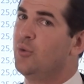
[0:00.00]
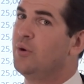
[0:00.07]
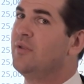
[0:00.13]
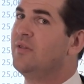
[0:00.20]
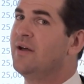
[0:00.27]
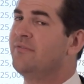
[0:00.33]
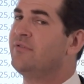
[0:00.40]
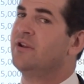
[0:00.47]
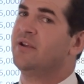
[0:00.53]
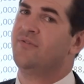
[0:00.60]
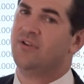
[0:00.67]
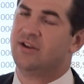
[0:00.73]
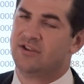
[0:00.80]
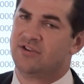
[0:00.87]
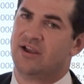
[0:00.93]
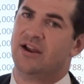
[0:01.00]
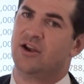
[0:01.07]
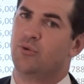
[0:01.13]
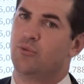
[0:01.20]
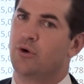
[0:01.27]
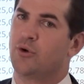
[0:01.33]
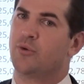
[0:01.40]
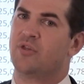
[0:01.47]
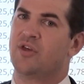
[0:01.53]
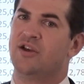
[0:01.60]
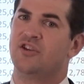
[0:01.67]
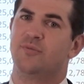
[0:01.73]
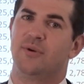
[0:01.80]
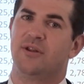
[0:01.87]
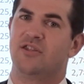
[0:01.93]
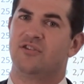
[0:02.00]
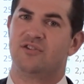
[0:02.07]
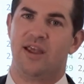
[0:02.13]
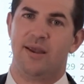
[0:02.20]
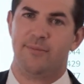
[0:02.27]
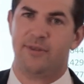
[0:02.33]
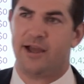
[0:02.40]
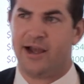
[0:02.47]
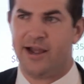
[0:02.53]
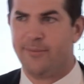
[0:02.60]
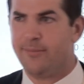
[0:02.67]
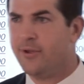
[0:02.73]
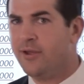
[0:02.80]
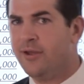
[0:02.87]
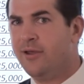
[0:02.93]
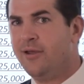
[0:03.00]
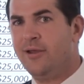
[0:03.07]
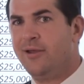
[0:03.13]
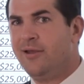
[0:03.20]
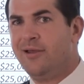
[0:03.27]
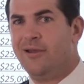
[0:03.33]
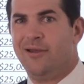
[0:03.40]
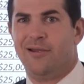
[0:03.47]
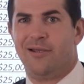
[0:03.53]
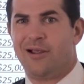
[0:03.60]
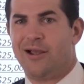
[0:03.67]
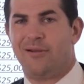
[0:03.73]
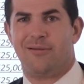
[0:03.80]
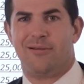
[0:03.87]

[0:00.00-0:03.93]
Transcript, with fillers: We love it if you decide to work with us, but at the same time, c-